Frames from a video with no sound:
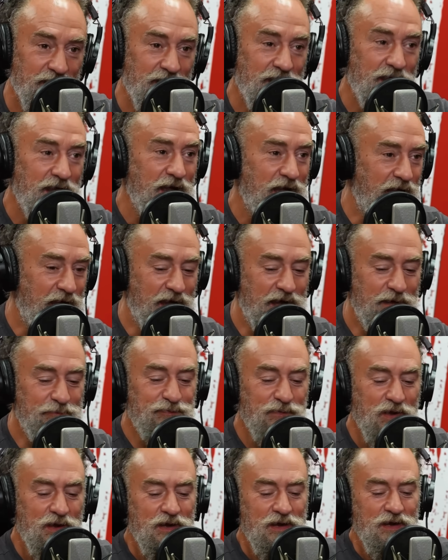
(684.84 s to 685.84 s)

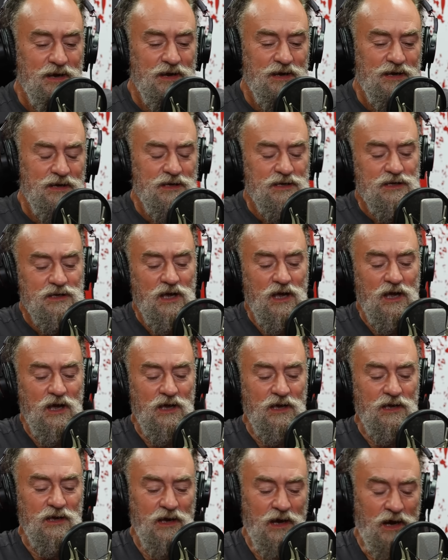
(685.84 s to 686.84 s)
it.
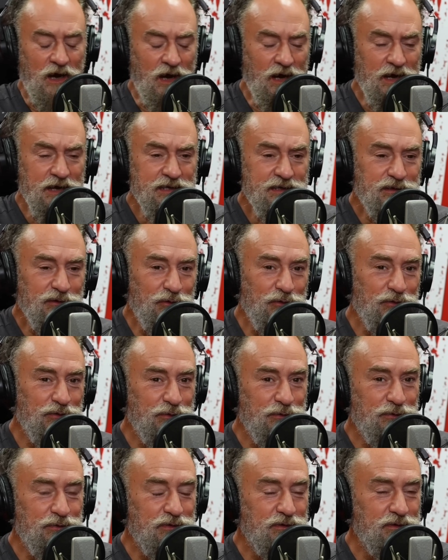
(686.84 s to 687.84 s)
I thought
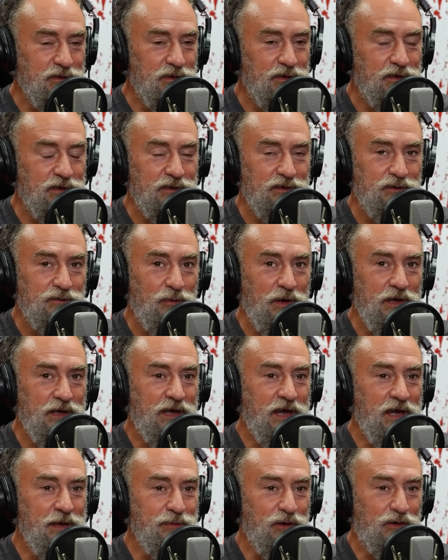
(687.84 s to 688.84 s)
the way
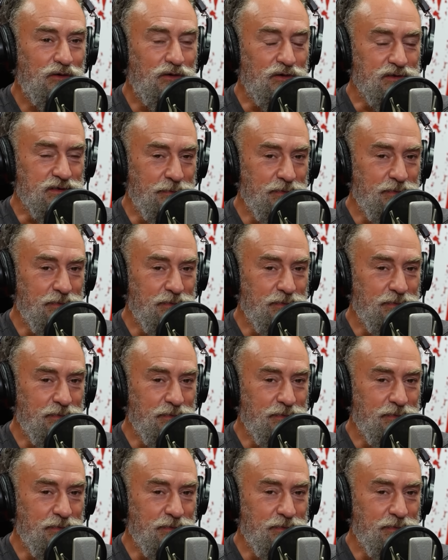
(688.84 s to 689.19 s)
it came across,